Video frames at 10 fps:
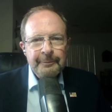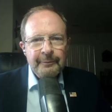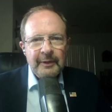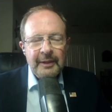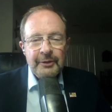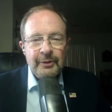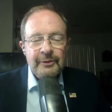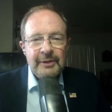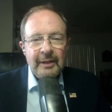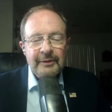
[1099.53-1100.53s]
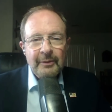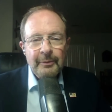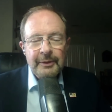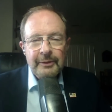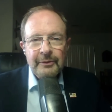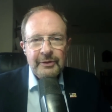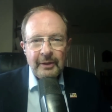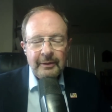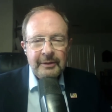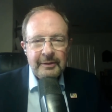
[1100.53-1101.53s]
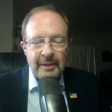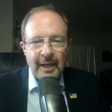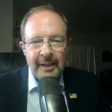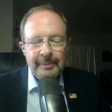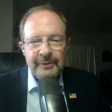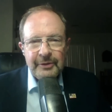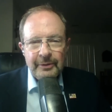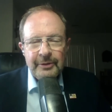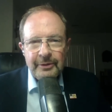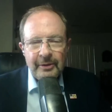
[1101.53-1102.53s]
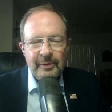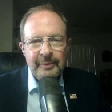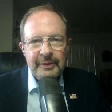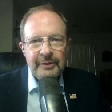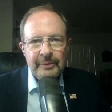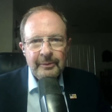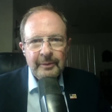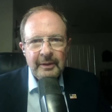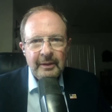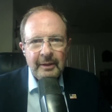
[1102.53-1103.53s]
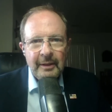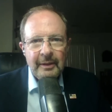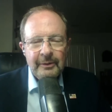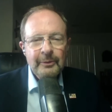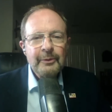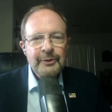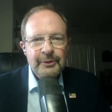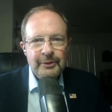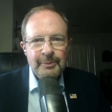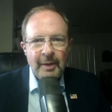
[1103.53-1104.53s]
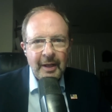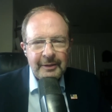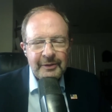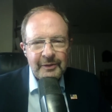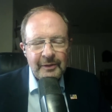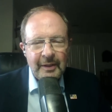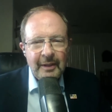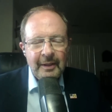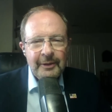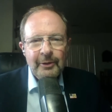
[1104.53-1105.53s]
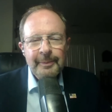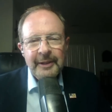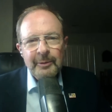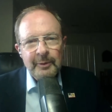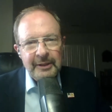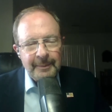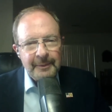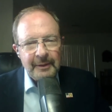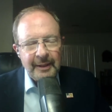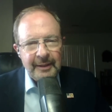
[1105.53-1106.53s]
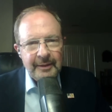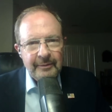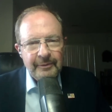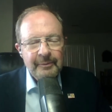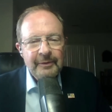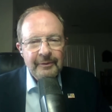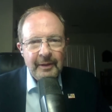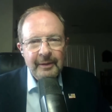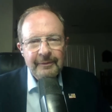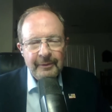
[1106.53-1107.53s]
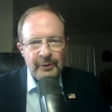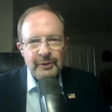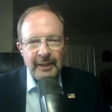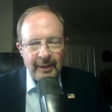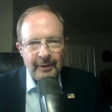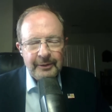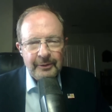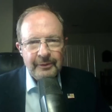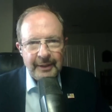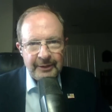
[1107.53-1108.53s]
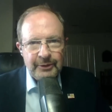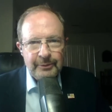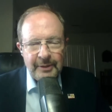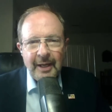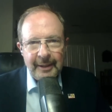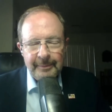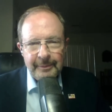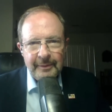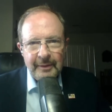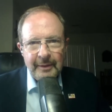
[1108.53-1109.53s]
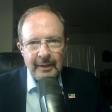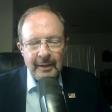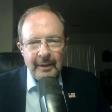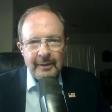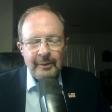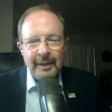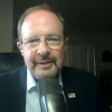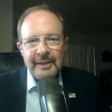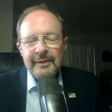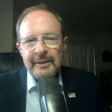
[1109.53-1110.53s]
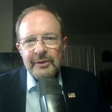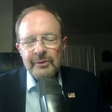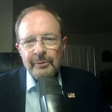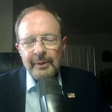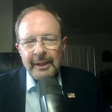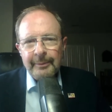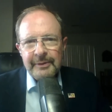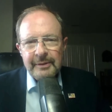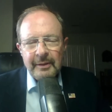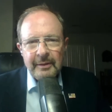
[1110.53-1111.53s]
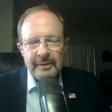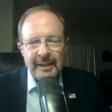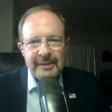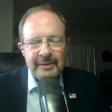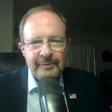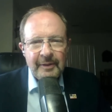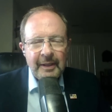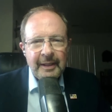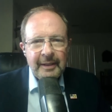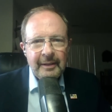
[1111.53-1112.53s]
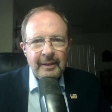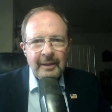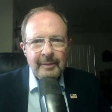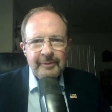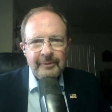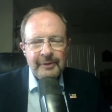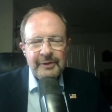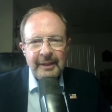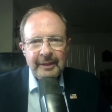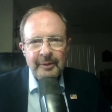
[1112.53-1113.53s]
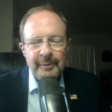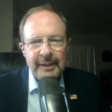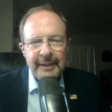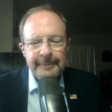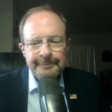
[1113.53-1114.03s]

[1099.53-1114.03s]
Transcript: It turns out that when you start to type a search term into a Google search box, you're being manipulated from the very first character that you type. Now, I said this when I was testifying before a Senate committee,